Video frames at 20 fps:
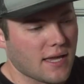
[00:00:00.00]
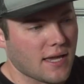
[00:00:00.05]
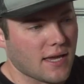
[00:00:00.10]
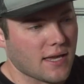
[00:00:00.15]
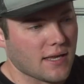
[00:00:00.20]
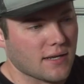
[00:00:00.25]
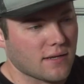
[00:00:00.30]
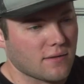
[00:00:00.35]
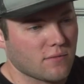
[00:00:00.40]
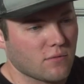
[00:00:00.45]

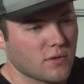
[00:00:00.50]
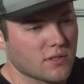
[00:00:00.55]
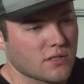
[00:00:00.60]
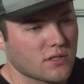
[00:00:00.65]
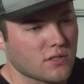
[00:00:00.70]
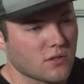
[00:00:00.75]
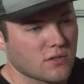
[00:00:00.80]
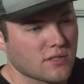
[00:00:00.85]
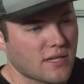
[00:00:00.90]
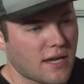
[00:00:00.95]
And
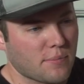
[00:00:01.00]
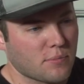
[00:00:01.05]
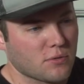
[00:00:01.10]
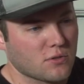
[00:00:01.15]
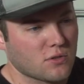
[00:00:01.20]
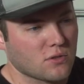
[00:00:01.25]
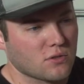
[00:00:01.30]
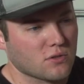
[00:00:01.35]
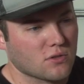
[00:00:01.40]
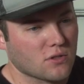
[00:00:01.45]
once those
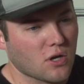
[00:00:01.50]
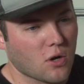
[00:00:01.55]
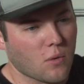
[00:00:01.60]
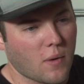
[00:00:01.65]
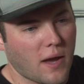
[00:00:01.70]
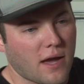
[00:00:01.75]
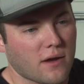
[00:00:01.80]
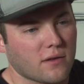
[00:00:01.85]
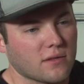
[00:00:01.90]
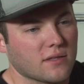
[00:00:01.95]
apertures go
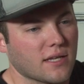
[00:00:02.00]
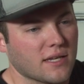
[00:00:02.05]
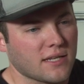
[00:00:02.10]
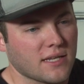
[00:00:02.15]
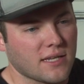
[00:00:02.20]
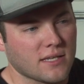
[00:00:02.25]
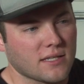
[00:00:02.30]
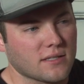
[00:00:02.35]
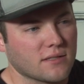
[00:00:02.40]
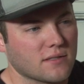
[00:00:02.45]
out, they
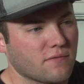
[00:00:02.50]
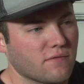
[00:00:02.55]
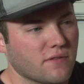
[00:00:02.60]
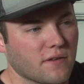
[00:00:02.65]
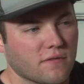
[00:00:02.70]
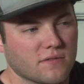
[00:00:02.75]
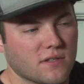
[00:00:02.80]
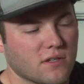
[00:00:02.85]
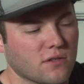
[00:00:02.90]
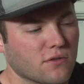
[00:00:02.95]
need
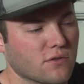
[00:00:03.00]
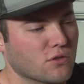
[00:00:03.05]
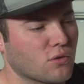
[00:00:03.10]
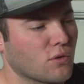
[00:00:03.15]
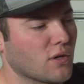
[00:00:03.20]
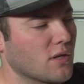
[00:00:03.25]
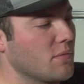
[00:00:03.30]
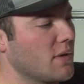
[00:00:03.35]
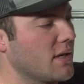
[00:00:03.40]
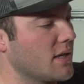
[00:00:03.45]
15 or
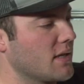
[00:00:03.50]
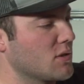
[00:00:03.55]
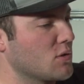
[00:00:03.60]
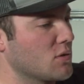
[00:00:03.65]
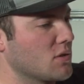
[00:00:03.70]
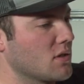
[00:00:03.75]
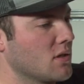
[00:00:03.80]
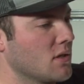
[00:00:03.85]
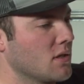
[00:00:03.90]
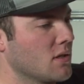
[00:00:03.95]
20
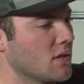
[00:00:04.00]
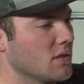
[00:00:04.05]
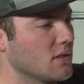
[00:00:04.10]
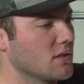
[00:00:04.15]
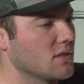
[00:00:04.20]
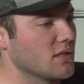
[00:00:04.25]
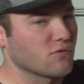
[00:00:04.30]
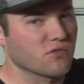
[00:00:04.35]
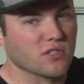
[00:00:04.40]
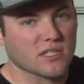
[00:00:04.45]
minutes
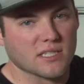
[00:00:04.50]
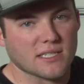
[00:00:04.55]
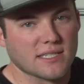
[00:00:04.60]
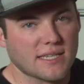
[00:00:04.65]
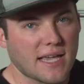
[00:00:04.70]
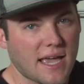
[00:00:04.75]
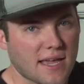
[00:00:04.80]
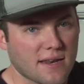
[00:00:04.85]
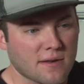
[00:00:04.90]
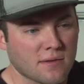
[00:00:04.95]
to
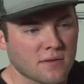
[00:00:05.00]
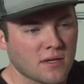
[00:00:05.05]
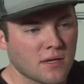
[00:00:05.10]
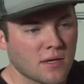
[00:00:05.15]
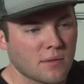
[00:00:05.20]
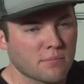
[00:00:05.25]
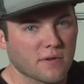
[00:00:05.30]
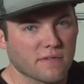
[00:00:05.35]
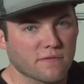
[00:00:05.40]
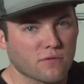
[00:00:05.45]
reset
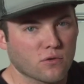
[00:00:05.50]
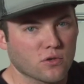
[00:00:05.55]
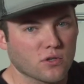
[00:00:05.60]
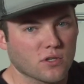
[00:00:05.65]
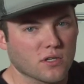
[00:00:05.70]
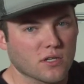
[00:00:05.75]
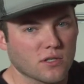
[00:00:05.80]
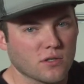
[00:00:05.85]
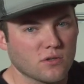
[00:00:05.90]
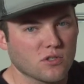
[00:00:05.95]
before
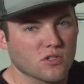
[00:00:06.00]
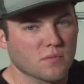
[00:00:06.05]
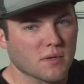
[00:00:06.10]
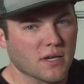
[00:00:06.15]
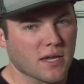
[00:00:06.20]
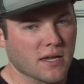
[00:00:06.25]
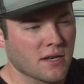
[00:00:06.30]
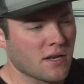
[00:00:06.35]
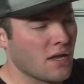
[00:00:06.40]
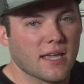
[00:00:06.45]
you can use them
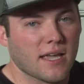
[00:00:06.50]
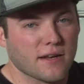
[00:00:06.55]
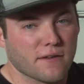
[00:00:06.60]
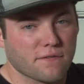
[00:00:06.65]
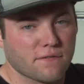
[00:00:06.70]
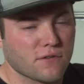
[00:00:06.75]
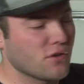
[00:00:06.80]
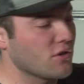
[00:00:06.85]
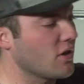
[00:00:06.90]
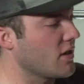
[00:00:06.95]
again. And
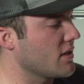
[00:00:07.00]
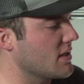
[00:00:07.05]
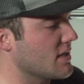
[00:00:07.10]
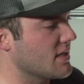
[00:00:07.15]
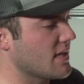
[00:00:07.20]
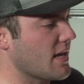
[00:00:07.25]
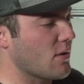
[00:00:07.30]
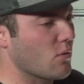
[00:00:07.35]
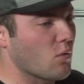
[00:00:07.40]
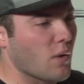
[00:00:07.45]
if you're on
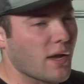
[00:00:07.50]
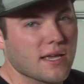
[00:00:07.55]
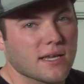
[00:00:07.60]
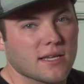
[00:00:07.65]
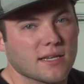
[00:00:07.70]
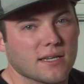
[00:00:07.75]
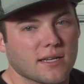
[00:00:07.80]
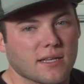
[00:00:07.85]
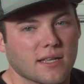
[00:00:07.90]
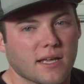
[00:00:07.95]
set
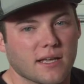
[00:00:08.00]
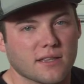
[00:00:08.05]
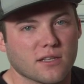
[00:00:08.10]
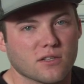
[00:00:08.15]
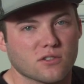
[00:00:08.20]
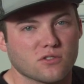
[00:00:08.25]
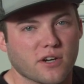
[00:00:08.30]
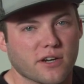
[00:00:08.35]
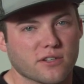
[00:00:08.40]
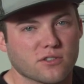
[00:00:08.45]
waiting and the
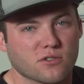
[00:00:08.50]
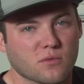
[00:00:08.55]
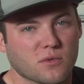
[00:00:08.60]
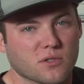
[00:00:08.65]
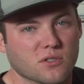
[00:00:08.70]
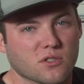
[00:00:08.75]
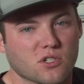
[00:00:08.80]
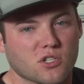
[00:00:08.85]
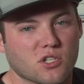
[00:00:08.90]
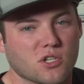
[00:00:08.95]
director
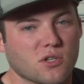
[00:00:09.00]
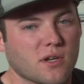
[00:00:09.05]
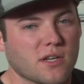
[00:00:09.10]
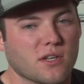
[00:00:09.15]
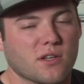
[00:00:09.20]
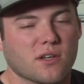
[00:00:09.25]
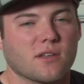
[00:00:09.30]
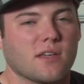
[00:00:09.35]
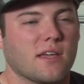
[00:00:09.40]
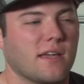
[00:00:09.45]
wants to shoot
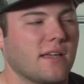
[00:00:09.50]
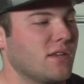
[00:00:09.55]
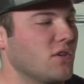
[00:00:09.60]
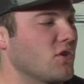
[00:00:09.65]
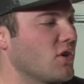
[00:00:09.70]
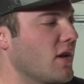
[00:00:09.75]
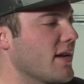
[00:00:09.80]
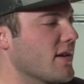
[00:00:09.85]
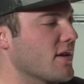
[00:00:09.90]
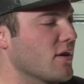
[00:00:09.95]
and
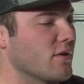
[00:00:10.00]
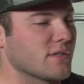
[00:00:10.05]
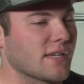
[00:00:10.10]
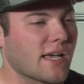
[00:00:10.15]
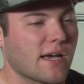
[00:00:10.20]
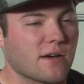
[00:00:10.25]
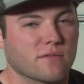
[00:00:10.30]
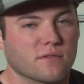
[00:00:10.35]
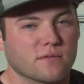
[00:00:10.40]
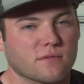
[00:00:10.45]
your light goes
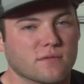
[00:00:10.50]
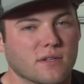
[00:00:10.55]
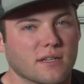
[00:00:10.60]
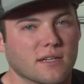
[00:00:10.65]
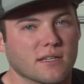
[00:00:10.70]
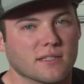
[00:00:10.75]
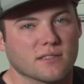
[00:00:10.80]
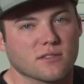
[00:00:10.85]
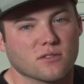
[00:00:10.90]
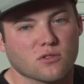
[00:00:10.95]
out
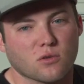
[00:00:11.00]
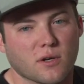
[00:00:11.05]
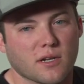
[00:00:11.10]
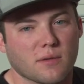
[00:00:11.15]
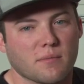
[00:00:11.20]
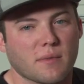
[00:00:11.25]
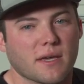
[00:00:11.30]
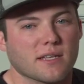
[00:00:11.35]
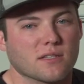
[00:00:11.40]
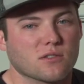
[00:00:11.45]
and it's 20
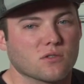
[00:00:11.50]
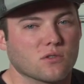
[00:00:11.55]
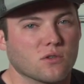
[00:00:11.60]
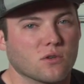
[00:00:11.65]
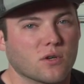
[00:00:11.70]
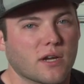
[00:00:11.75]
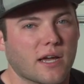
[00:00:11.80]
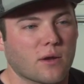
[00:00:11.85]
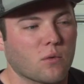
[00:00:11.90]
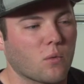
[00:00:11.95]
minutes,
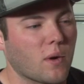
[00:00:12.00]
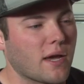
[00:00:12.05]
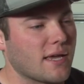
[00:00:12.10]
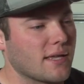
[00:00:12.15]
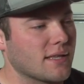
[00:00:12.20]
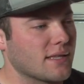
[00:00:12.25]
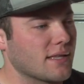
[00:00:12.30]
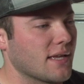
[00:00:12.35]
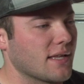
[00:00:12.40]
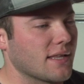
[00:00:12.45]
you've gotta
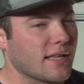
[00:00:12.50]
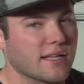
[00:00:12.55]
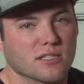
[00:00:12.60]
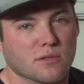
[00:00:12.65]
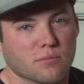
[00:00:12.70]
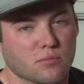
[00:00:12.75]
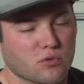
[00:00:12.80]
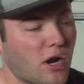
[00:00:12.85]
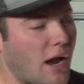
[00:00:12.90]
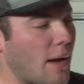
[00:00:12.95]
wait, then that's
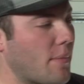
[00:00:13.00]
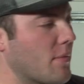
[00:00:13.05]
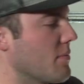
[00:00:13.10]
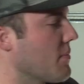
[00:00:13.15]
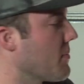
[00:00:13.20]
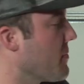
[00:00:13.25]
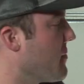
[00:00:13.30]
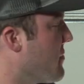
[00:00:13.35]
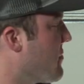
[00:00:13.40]
a problem.